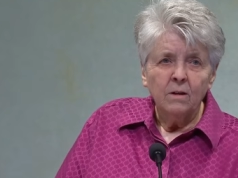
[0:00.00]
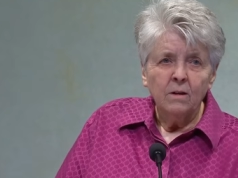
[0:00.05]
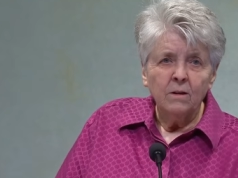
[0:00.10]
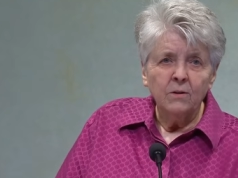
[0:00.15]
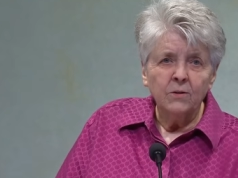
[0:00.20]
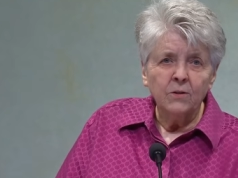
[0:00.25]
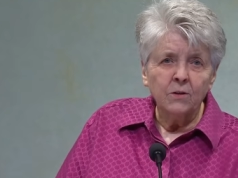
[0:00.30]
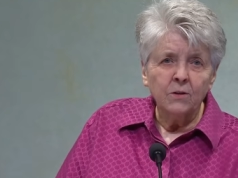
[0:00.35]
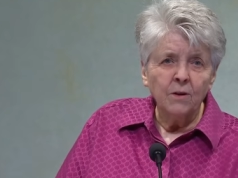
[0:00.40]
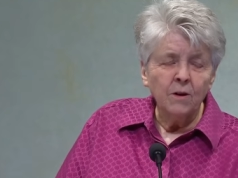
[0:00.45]

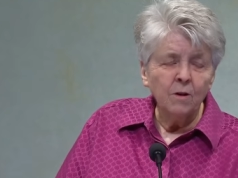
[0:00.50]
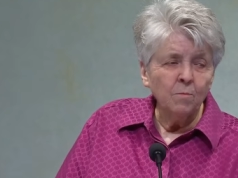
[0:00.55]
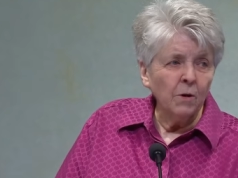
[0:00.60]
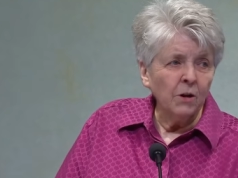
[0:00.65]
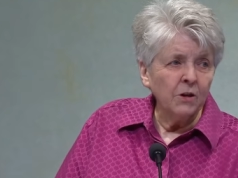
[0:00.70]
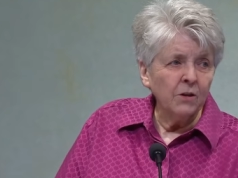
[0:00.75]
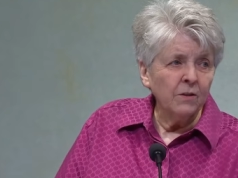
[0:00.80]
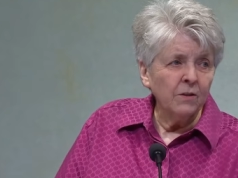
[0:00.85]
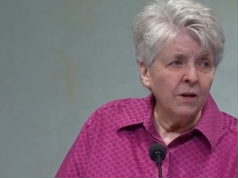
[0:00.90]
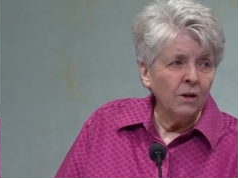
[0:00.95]
Is there
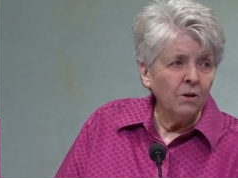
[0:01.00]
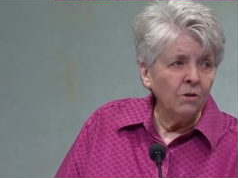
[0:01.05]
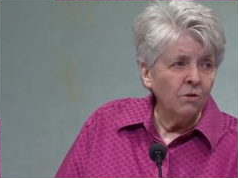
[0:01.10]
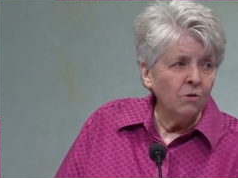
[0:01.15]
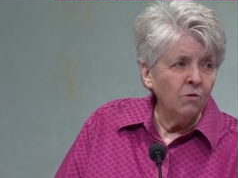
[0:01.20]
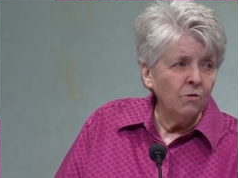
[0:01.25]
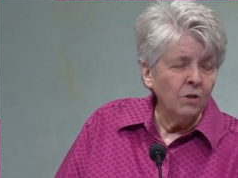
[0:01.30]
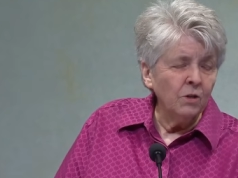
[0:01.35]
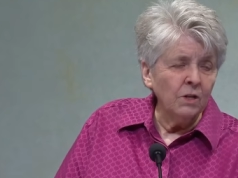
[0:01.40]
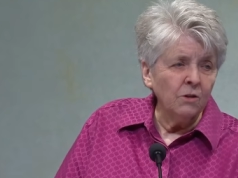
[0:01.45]
anybody that
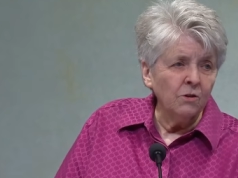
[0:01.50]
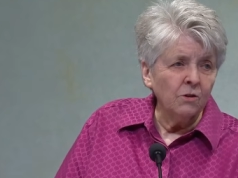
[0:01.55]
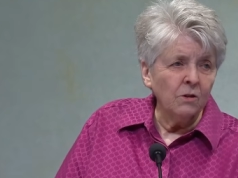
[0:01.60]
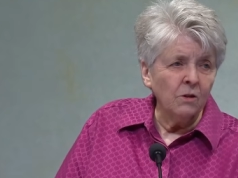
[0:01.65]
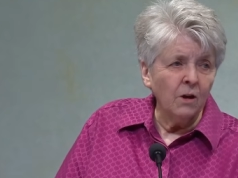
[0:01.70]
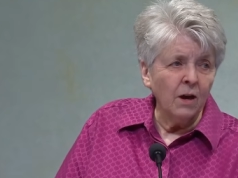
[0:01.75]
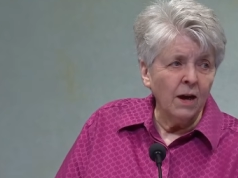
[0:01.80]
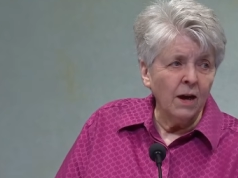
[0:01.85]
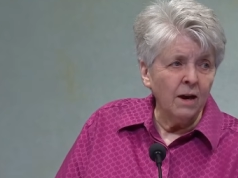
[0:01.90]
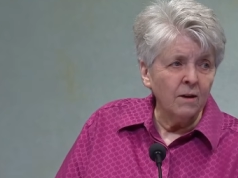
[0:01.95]
you need
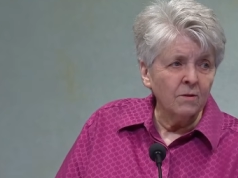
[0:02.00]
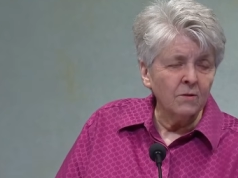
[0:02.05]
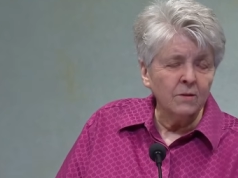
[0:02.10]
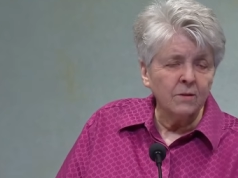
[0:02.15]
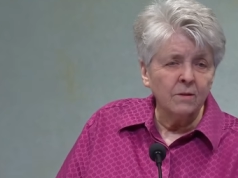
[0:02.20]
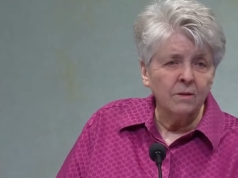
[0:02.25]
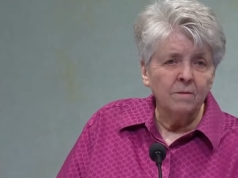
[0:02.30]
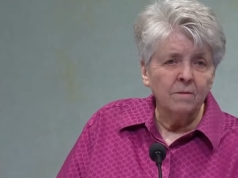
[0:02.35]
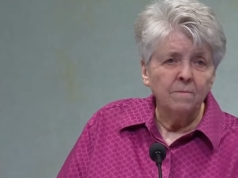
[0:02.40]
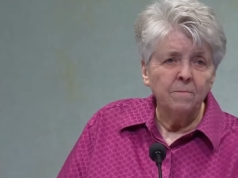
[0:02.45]
to
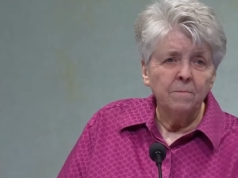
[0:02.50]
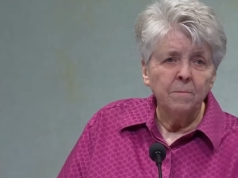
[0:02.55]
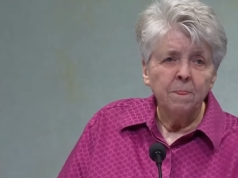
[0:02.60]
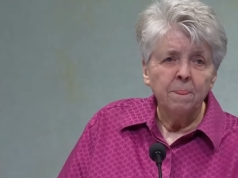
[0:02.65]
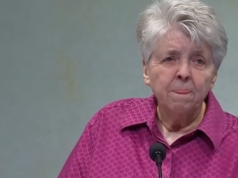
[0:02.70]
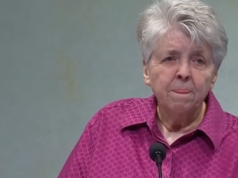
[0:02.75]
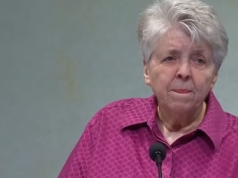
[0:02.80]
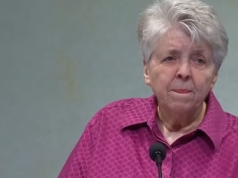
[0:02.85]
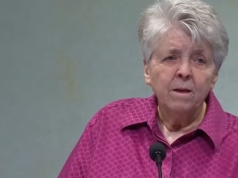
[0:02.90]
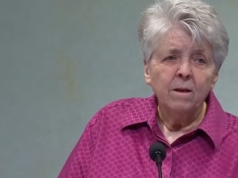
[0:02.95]
ask
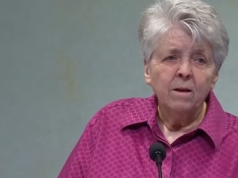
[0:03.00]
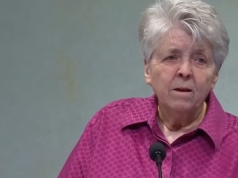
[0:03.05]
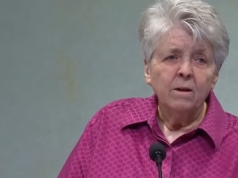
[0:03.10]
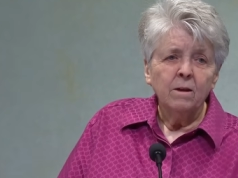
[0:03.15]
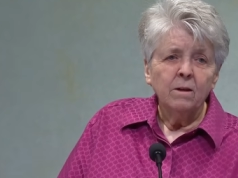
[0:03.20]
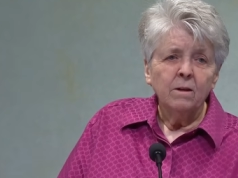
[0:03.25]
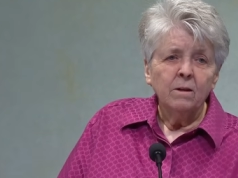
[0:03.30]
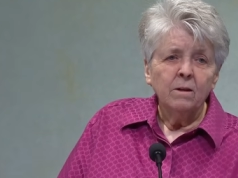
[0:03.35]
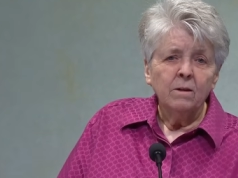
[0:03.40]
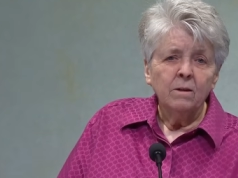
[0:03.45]

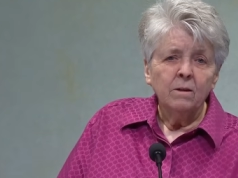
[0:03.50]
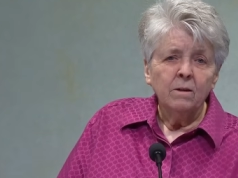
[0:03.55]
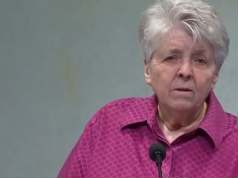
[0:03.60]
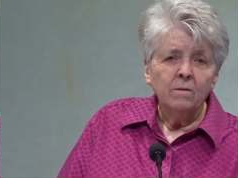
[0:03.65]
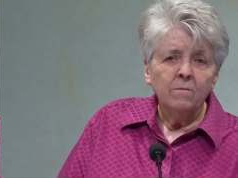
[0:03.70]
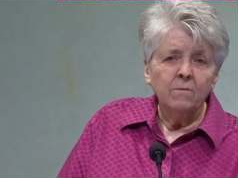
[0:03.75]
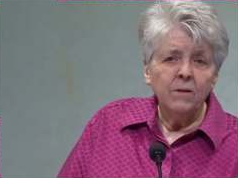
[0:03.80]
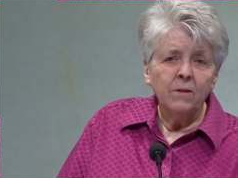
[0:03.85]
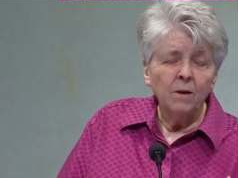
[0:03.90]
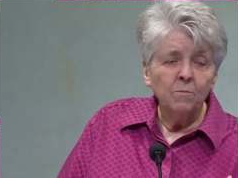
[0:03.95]

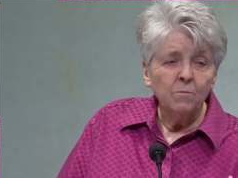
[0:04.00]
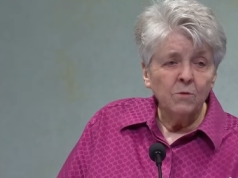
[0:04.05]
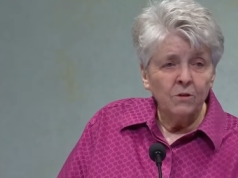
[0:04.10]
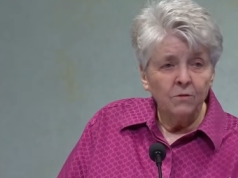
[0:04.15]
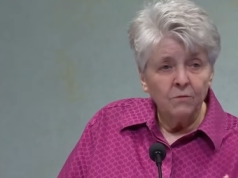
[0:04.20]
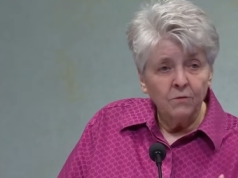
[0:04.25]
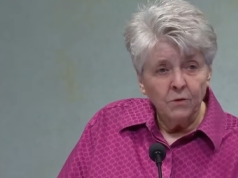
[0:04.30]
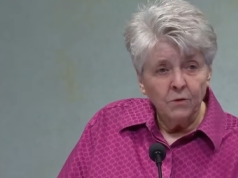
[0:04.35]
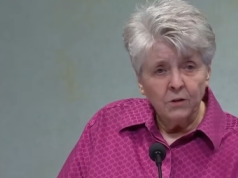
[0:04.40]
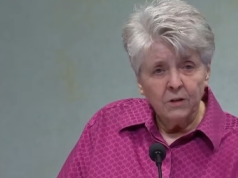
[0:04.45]
them to
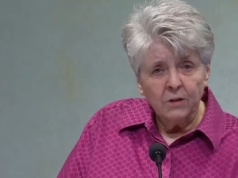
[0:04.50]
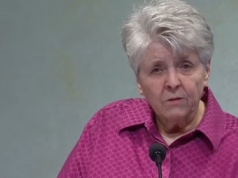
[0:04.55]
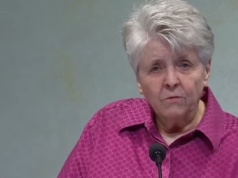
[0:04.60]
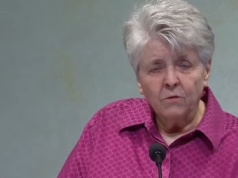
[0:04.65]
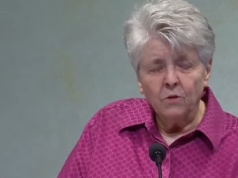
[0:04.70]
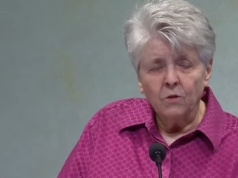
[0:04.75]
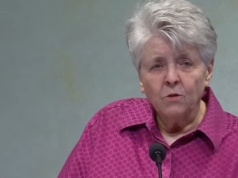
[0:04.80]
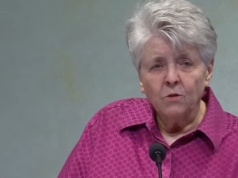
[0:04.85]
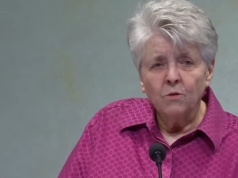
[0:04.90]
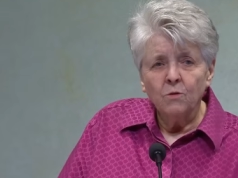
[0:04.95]
forgive
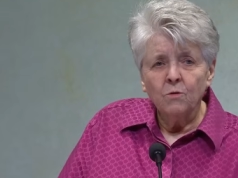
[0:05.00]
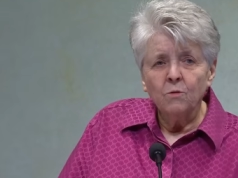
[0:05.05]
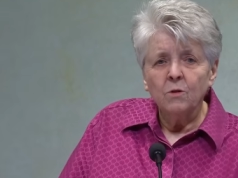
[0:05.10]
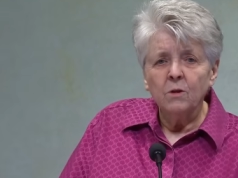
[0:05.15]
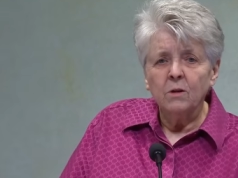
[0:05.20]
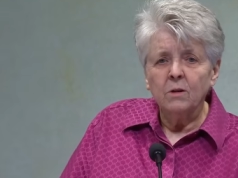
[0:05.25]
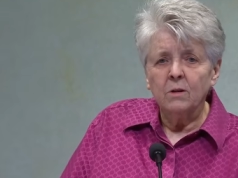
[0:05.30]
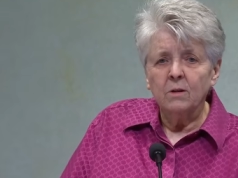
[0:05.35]
you?